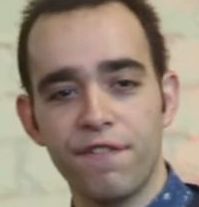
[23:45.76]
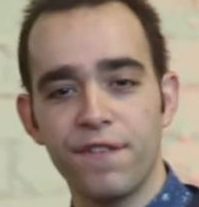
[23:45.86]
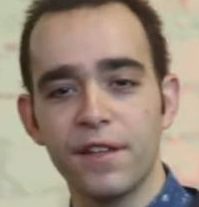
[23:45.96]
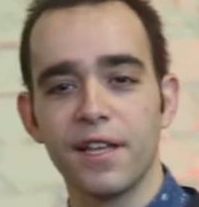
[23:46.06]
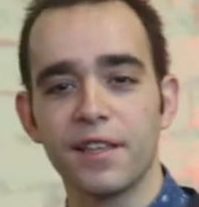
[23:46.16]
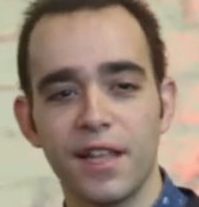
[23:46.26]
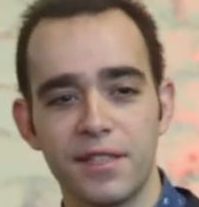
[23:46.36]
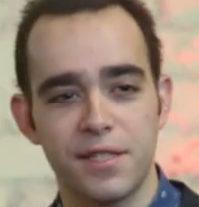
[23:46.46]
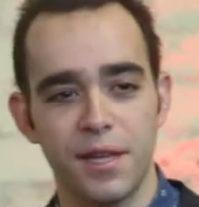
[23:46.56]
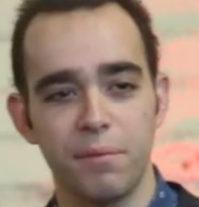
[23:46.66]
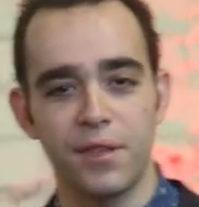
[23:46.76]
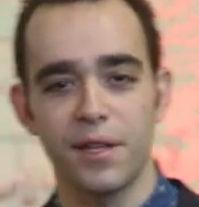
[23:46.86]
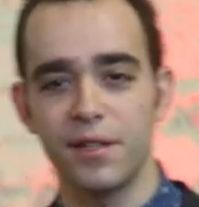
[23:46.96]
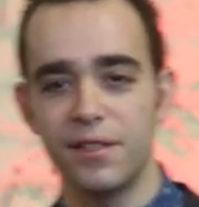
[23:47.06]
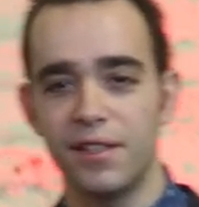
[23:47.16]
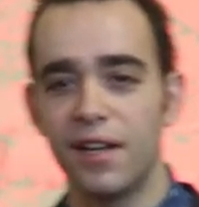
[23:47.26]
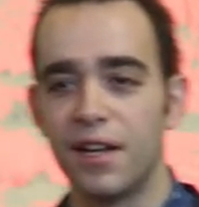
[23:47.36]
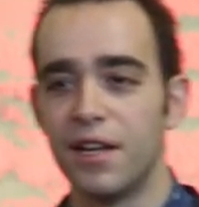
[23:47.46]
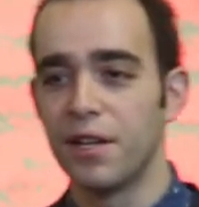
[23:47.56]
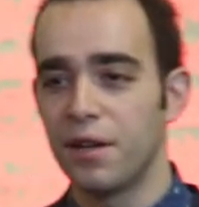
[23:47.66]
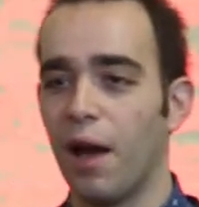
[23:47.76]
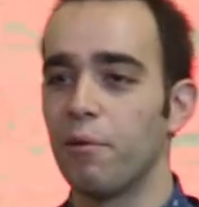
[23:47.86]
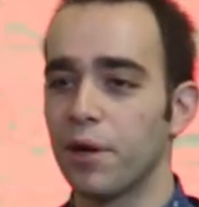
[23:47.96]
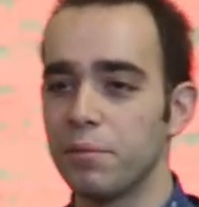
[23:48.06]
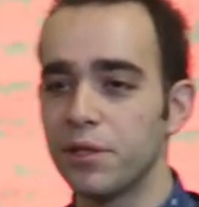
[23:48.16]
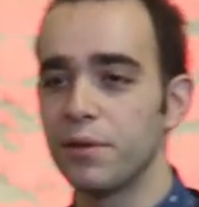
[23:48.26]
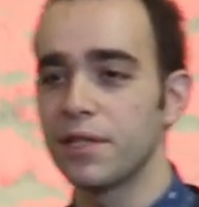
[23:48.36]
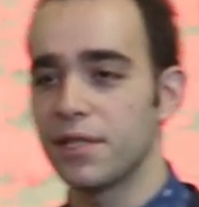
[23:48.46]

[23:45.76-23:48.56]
feeling that something, I want to be doing